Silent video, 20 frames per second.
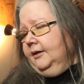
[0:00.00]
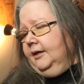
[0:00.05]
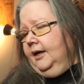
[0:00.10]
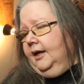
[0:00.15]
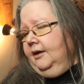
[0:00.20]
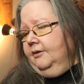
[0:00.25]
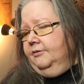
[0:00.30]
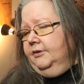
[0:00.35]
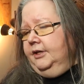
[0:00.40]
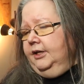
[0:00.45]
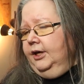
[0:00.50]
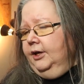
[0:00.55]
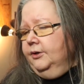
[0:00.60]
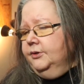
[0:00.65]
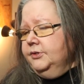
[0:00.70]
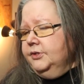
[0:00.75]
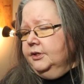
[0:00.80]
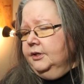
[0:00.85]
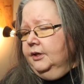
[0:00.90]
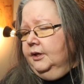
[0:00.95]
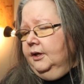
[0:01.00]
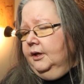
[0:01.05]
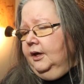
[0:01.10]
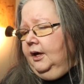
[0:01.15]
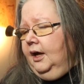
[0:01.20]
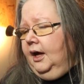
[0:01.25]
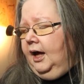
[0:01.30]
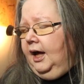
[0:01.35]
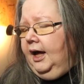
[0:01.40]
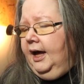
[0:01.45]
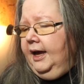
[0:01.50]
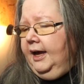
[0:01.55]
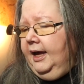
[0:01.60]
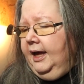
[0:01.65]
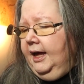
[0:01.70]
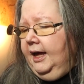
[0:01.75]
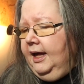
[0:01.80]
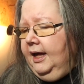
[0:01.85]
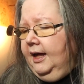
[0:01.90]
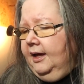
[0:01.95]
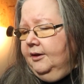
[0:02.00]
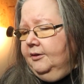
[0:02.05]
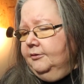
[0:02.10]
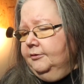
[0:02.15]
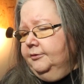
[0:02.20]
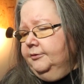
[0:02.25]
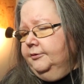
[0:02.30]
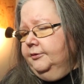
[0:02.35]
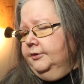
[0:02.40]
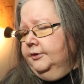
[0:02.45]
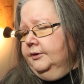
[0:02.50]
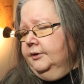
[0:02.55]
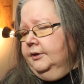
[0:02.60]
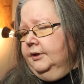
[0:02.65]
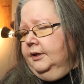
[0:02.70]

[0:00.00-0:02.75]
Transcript: videos. I have